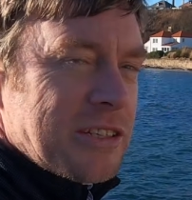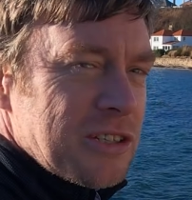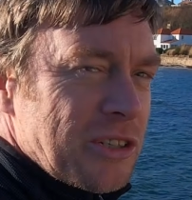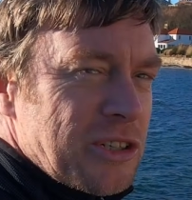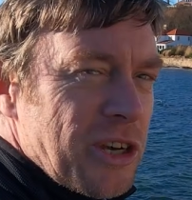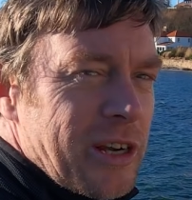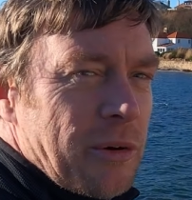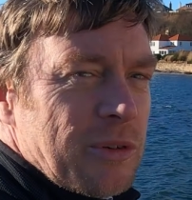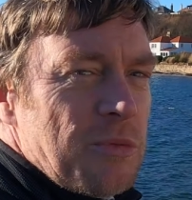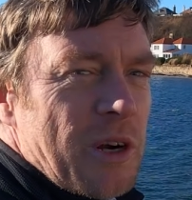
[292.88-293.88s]
going to turn
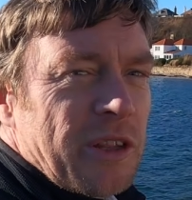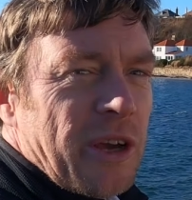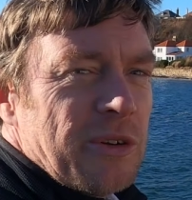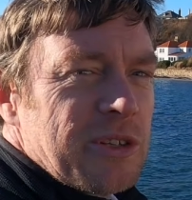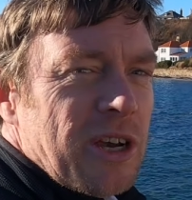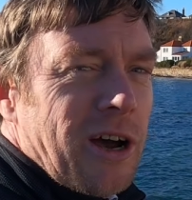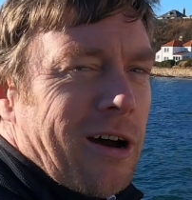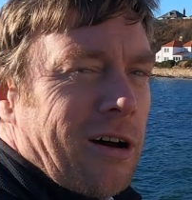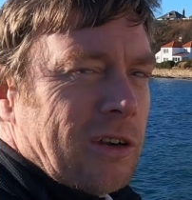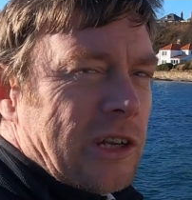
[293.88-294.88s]
out to one of those
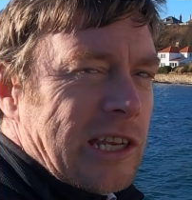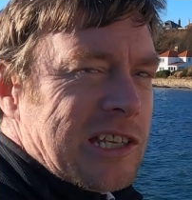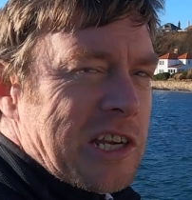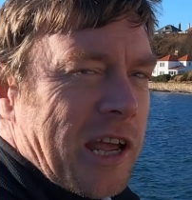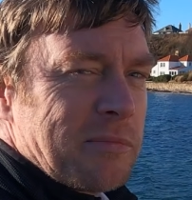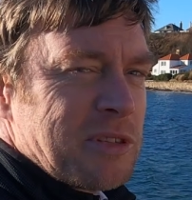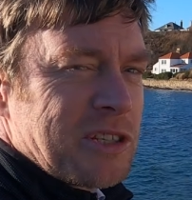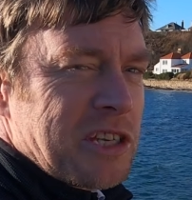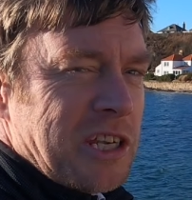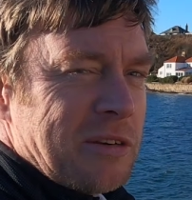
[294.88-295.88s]
holiday snaps you
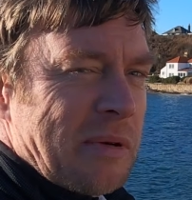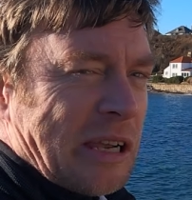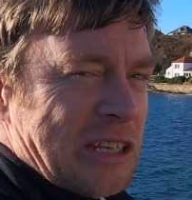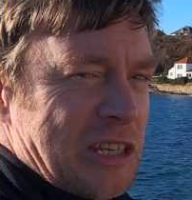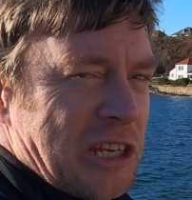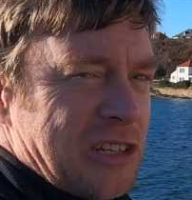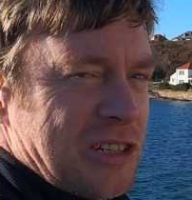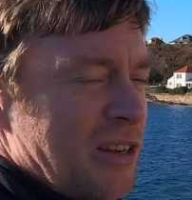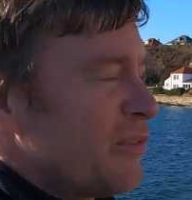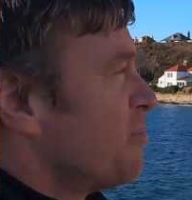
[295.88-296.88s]
see in magazines.
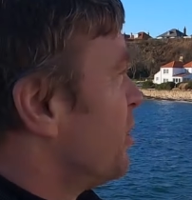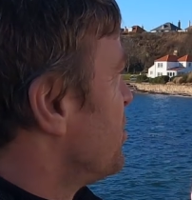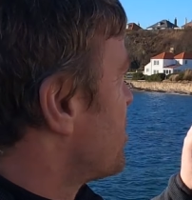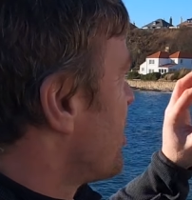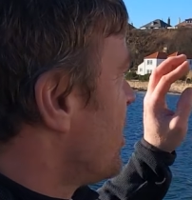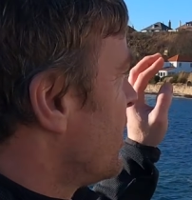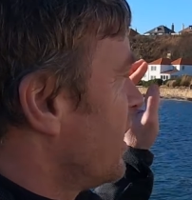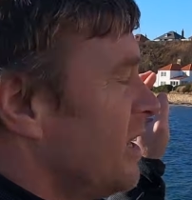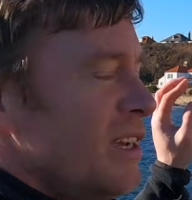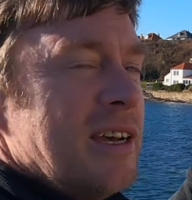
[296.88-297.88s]
A lovely blue
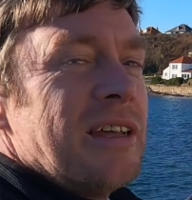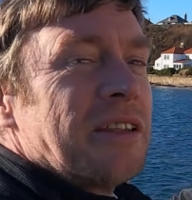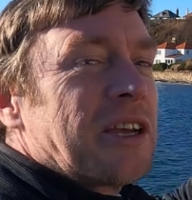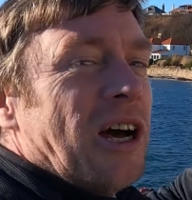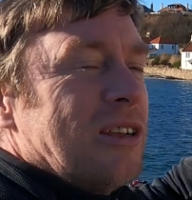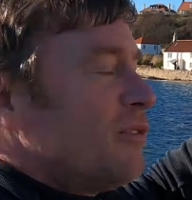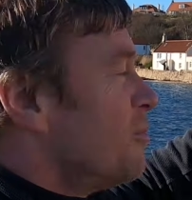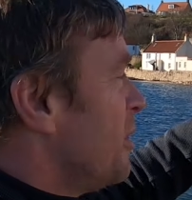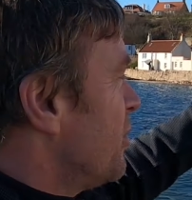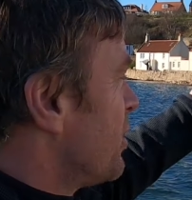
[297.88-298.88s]
sky, the colourful
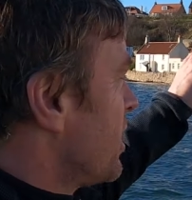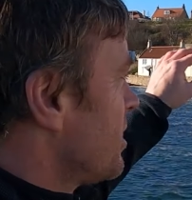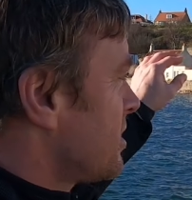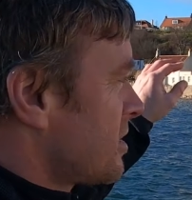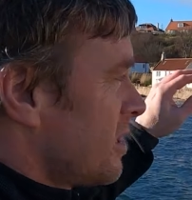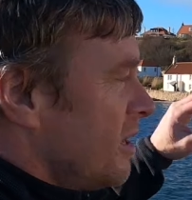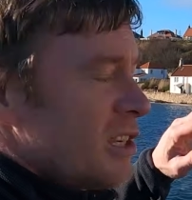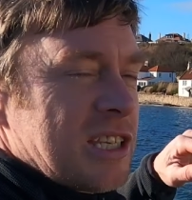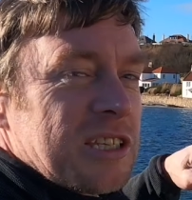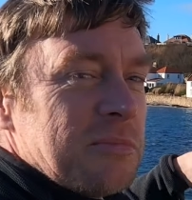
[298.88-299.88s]
buildings,
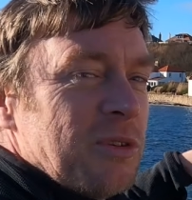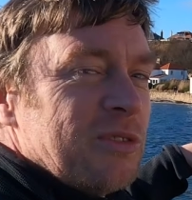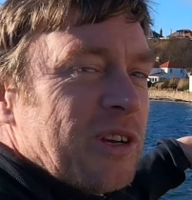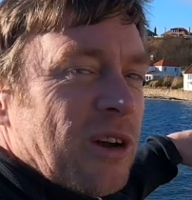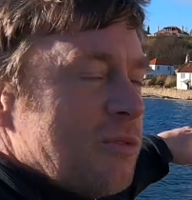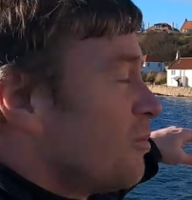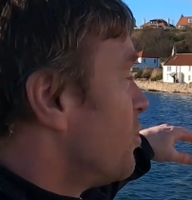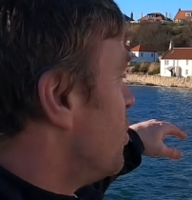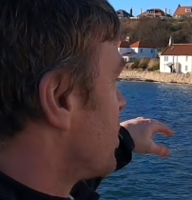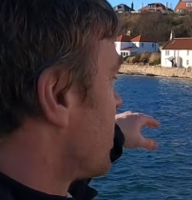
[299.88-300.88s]
some smoothed out
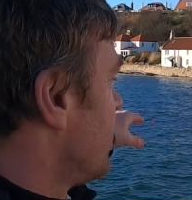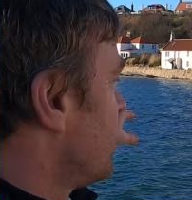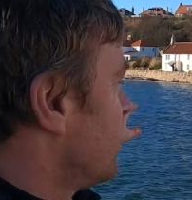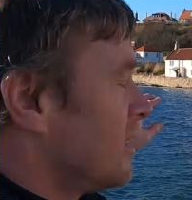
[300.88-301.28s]
water.